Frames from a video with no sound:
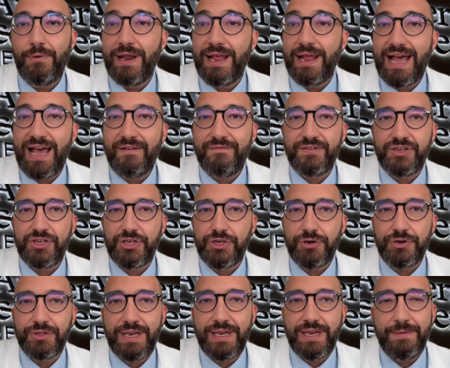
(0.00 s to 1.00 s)
have
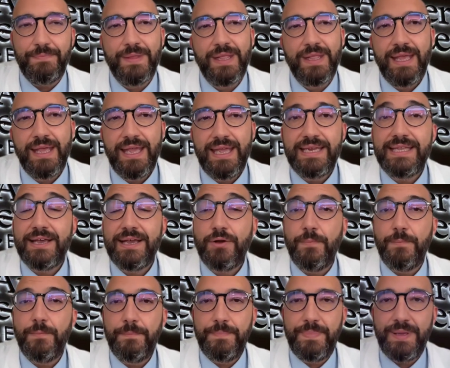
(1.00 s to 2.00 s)
shortly is the
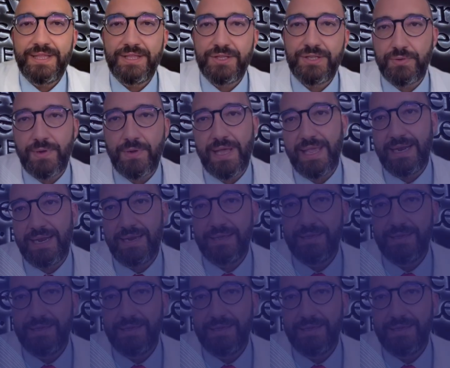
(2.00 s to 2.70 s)
COMPETE trial,